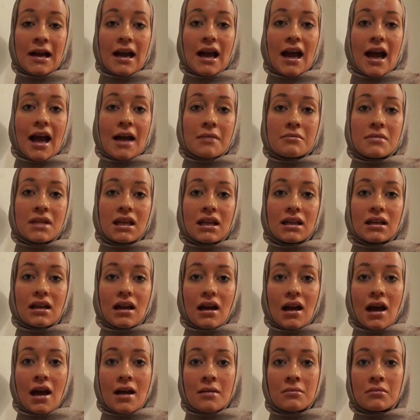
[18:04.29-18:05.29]
I mean,
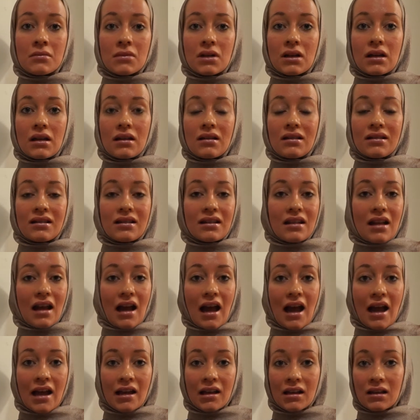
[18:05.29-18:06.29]

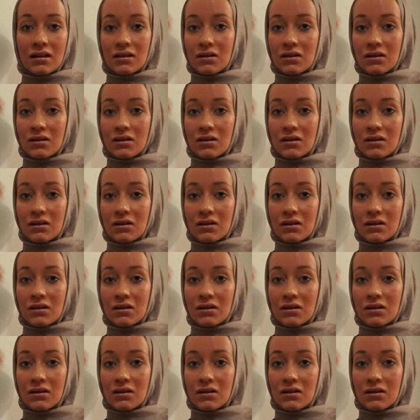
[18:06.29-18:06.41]
I